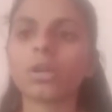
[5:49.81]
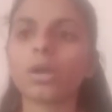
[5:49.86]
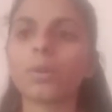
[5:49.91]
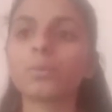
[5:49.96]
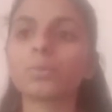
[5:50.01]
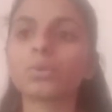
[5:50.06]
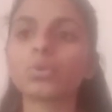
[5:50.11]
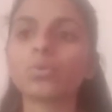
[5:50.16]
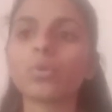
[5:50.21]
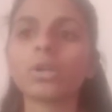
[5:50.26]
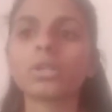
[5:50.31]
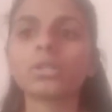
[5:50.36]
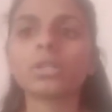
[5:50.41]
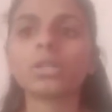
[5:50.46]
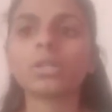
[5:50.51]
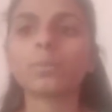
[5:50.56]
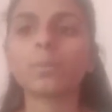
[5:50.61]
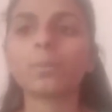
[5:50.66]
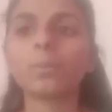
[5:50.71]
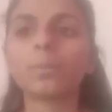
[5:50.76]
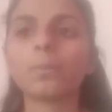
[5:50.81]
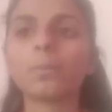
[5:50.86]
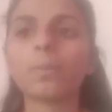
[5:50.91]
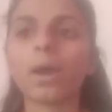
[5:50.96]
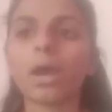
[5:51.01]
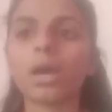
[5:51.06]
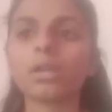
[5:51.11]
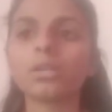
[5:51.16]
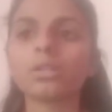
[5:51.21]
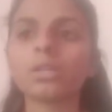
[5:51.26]
approved under
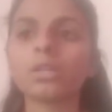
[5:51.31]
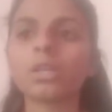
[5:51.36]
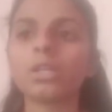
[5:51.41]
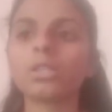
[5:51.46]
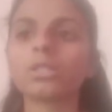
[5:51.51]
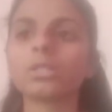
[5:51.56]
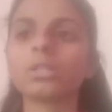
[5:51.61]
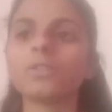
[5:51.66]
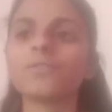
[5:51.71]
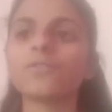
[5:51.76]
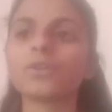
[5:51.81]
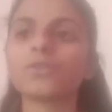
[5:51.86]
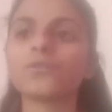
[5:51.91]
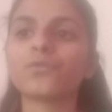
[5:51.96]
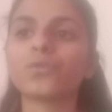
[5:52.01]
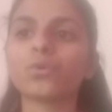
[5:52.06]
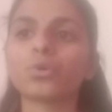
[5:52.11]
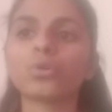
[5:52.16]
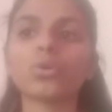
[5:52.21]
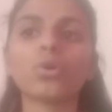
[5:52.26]
part 314